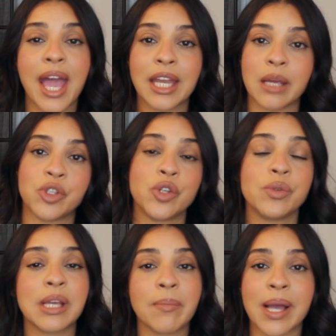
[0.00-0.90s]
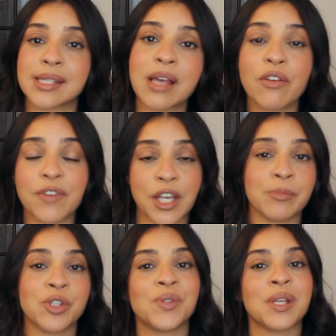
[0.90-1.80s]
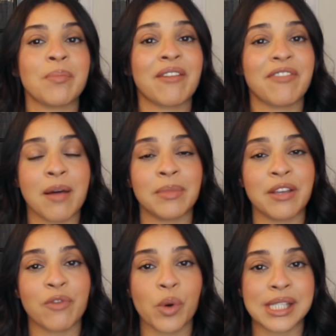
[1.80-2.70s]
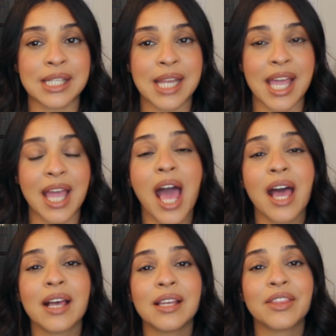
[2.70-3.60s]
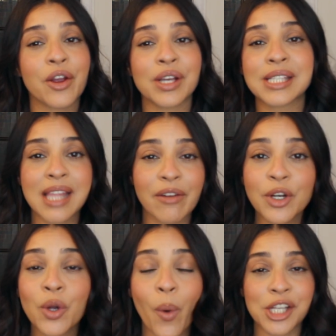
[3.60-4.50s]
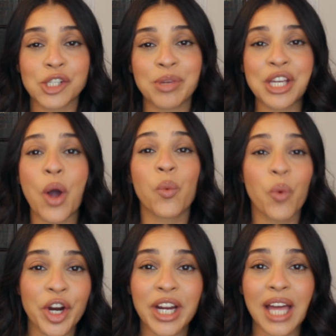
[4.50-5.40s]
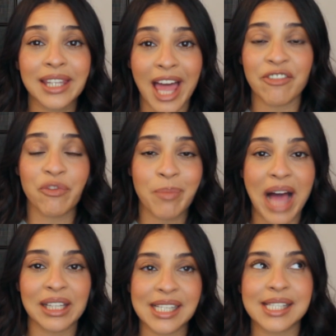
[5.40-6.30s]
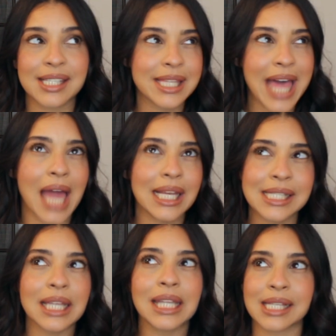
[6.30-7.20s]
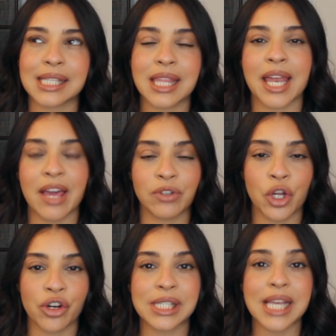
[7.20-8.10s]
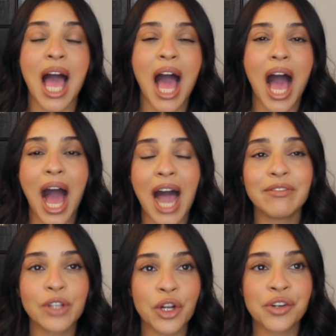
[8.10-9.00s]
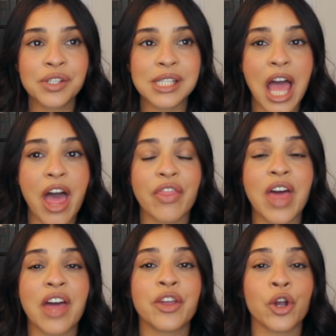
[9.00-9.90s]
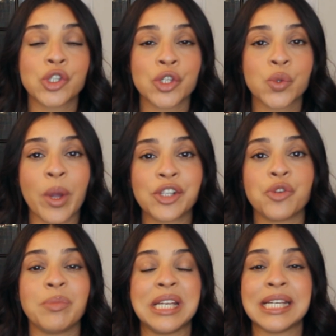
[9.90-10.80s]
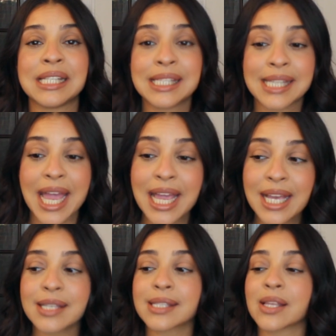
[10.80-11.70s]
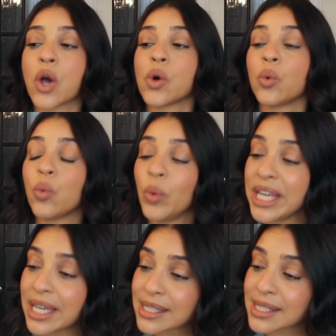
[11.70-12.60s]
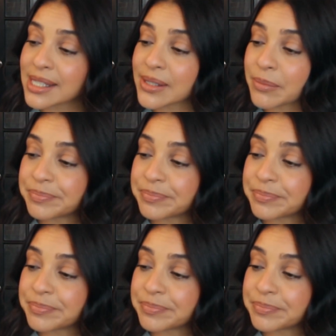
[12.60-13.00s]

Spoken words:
and I'm choosing myself and I'm choosing my family for today. There is never going to be a work-life balance. That is the lesson that I've learned. I've learned that there are just going to be days, weeks,